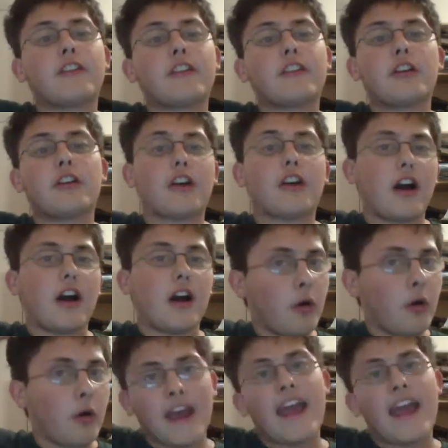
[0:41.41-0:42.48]
your
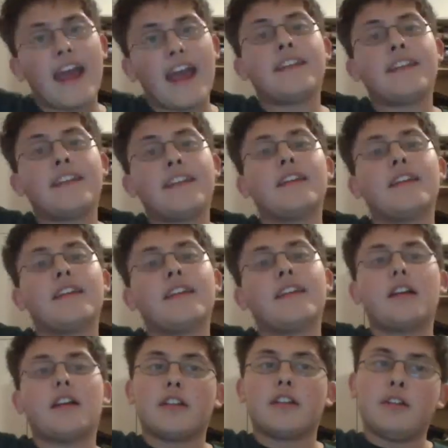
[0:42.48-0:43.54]
own heads
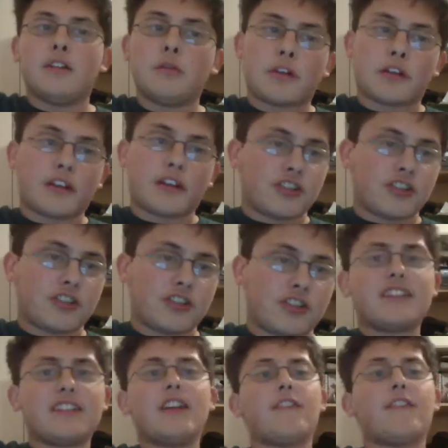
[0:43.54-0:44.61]
who are genius
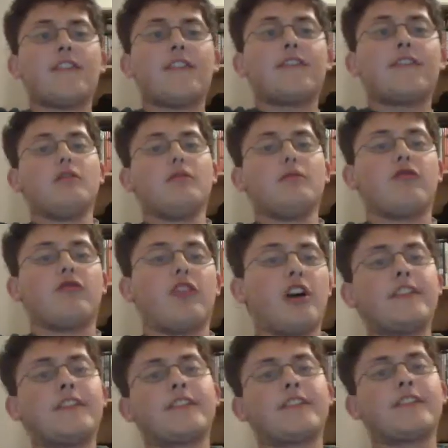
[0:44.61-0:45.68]
enough to
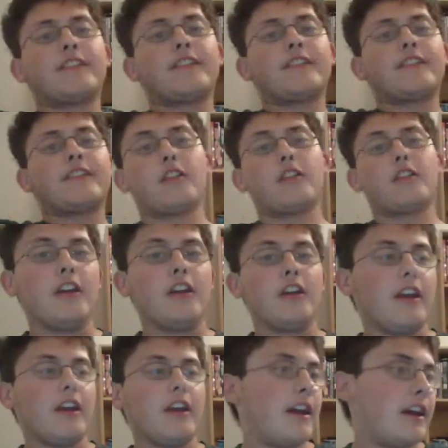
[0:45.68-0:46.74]
run servers
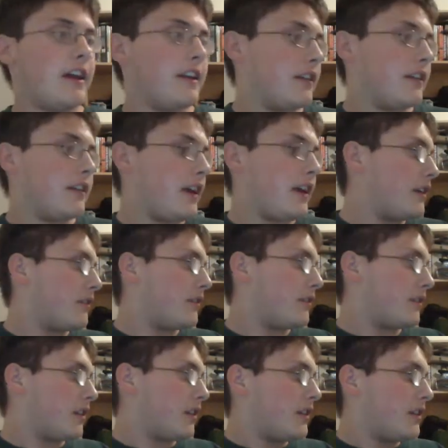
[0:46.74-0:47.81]
and
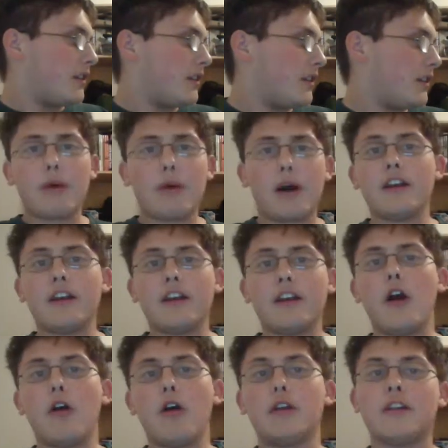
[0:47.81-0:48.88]
debug
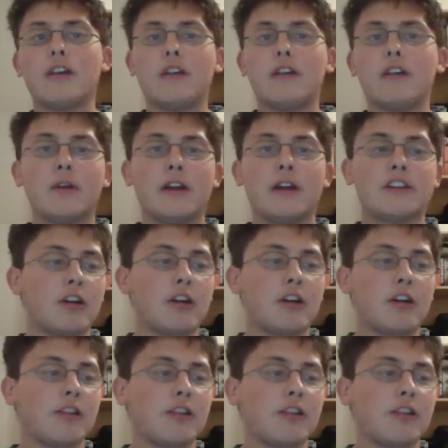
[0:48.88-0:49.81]
coding, which don't get me